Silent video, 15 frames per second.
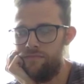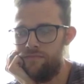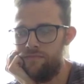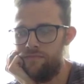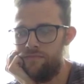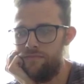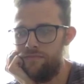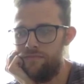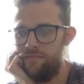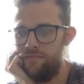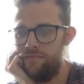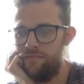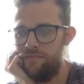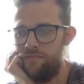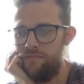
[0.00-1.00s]

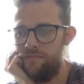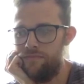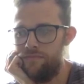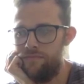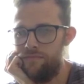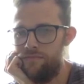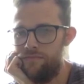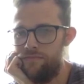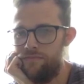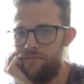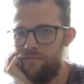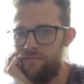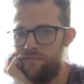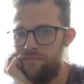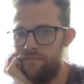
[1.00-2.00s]

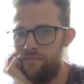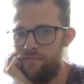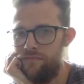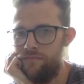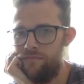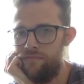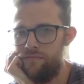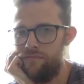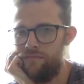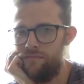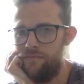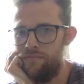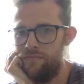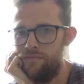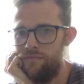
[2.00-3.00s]

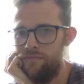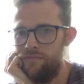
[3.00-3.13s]
This person isn't speaking.